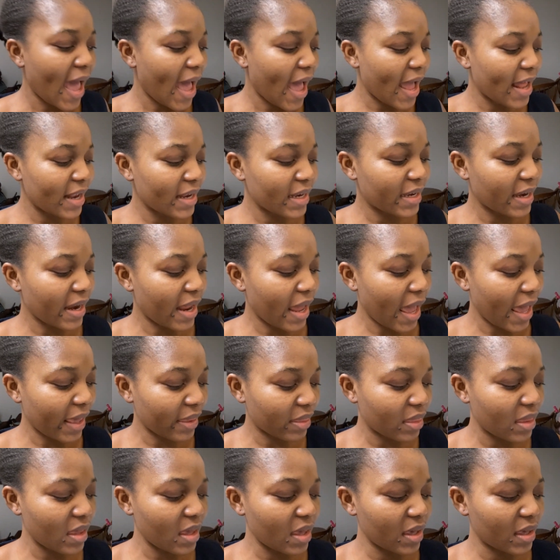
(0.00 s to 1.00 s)
And I
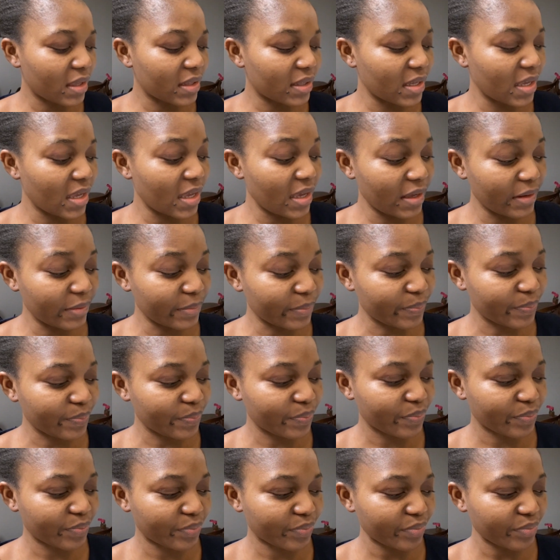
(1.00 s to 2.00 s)
think the
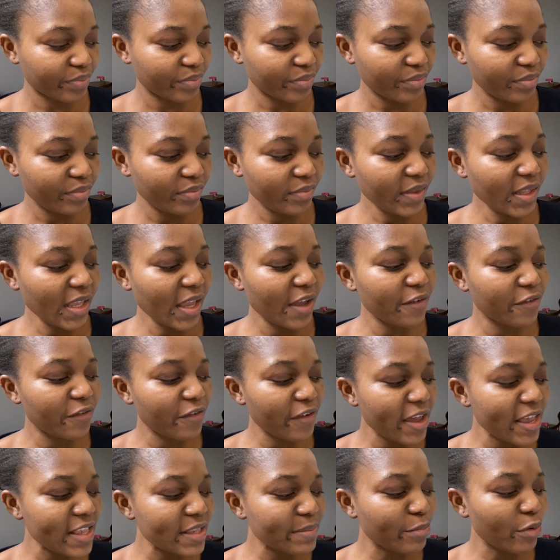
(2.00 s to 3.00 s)

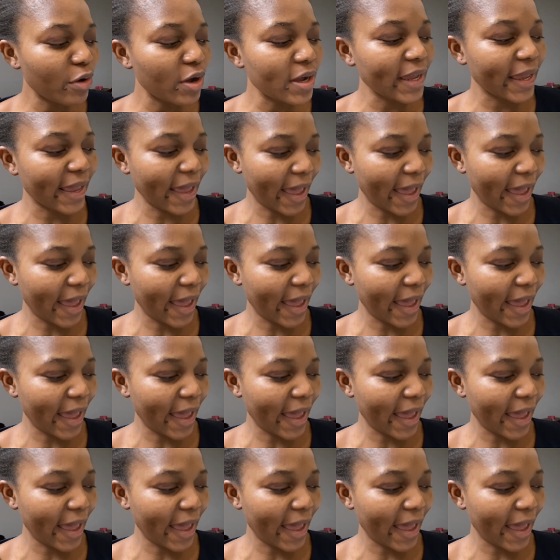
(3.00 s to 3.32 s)
firstborn